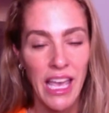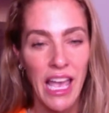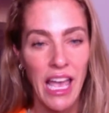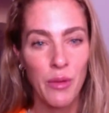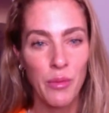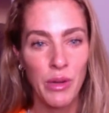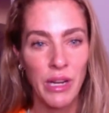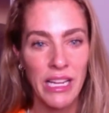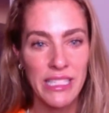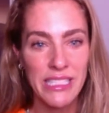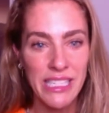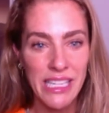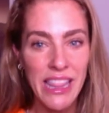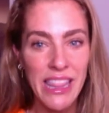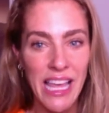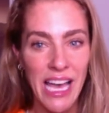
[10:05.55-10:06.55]
And when I
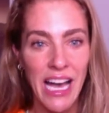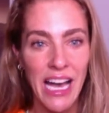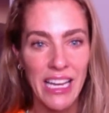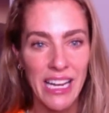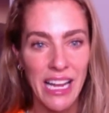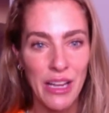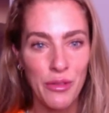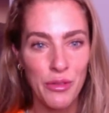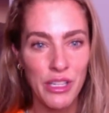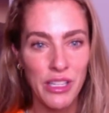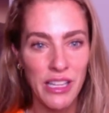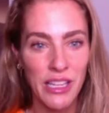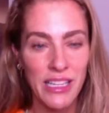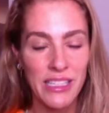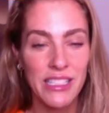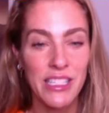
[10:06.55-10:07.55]
did that, I
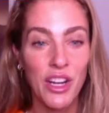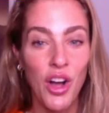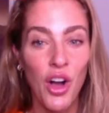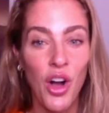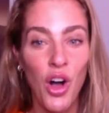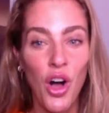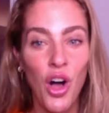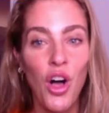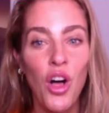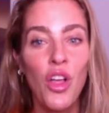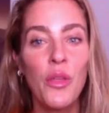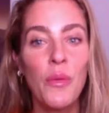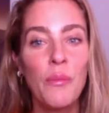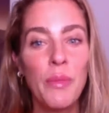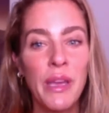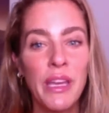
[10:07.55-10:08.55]
realized that all
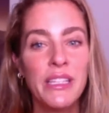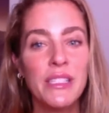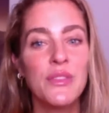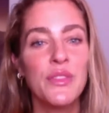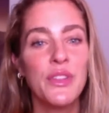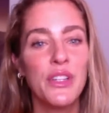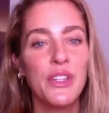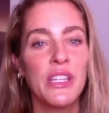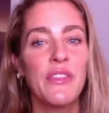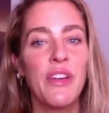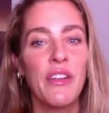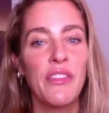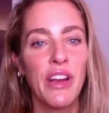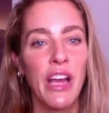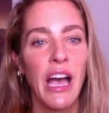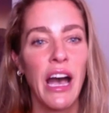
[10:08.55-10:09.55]
the biggest fears I've
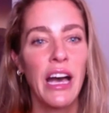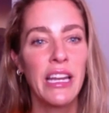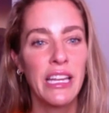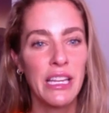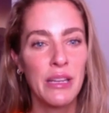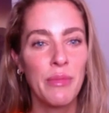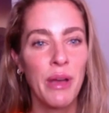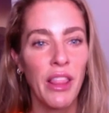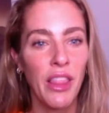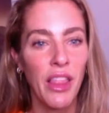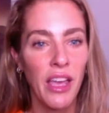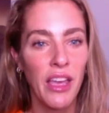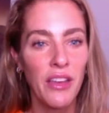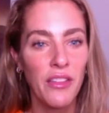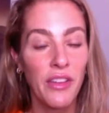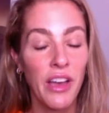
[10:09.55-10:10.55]
ever had in my
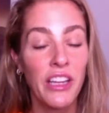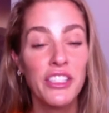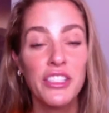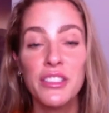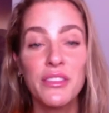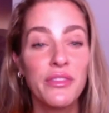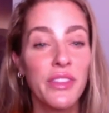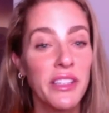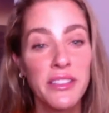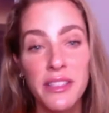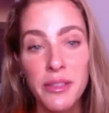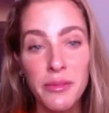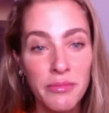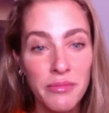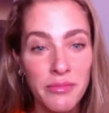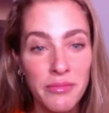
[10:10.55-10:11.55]
life, I just faced
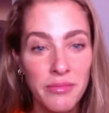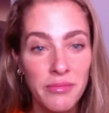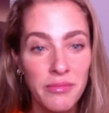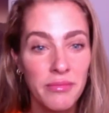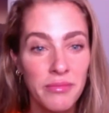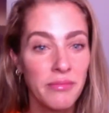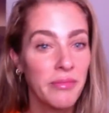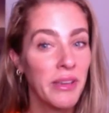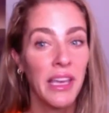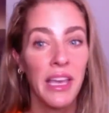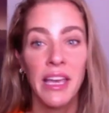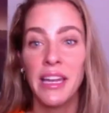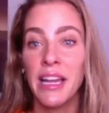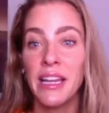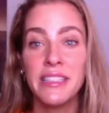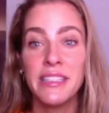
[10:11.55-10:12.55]
them
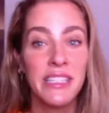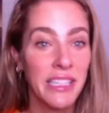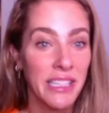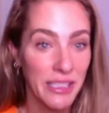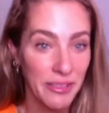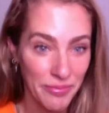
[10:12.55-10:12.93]
and I did it.